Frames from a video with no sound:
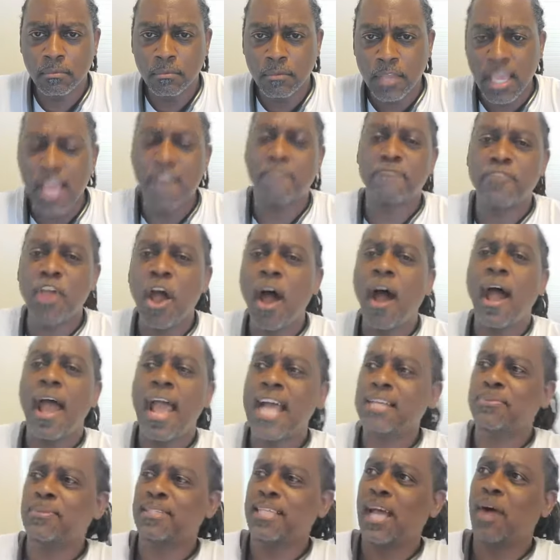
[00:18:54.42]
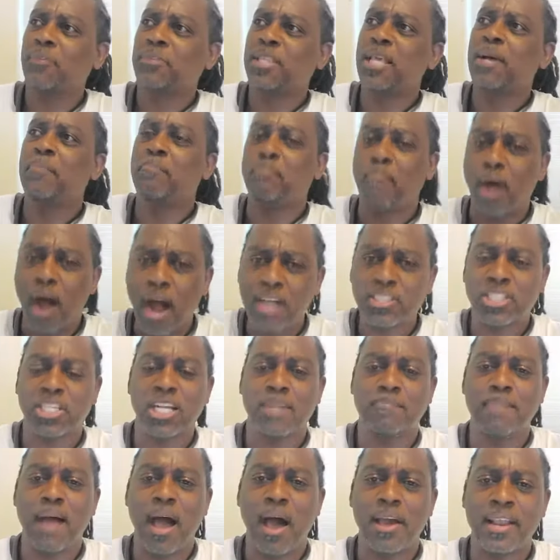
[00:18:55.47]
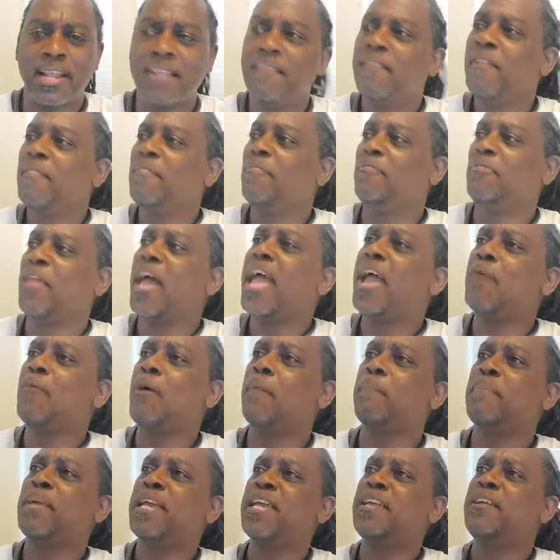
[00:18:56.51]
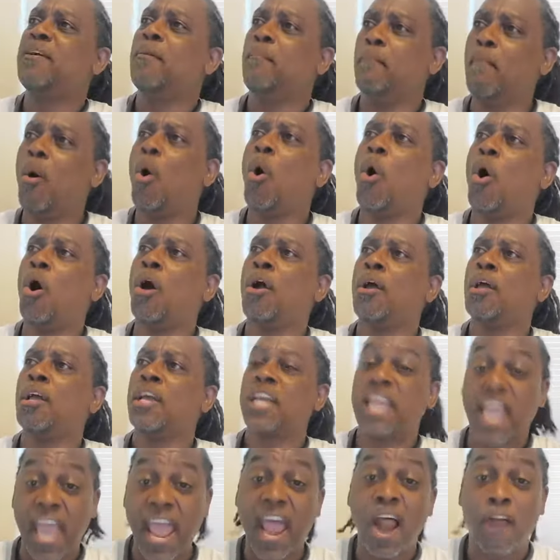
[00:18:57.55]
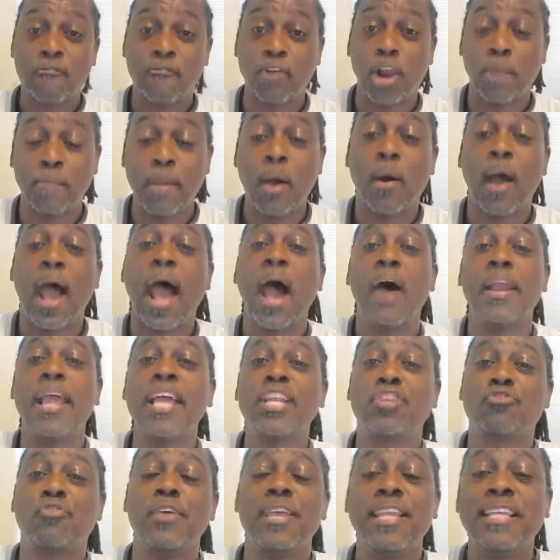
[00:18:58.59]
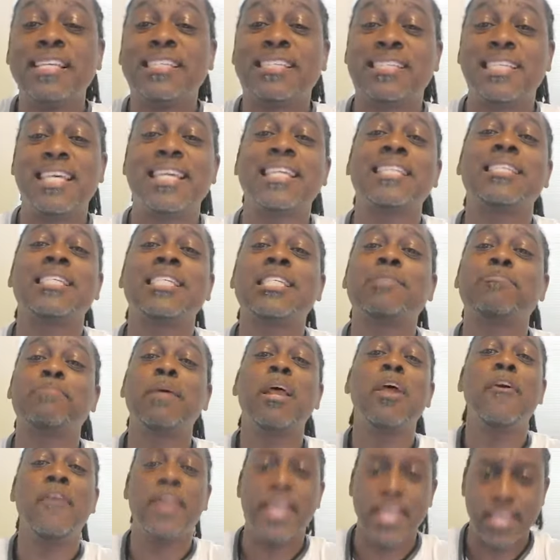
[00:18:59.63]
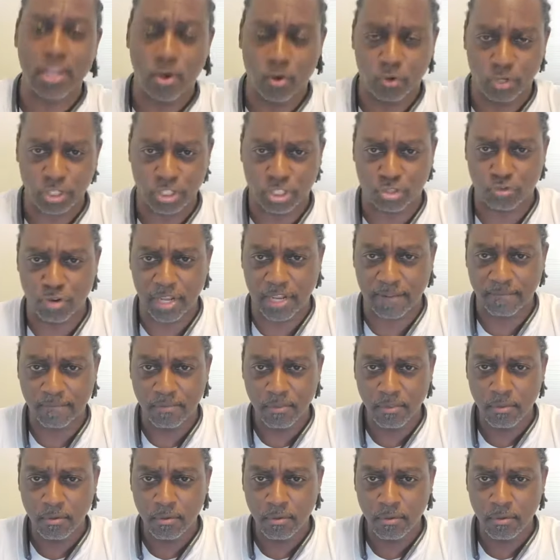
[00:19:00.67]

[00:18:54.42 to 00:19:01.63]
If y'all ass was out there marching about it, they would be more careful about how they treating citizens, period, on the street.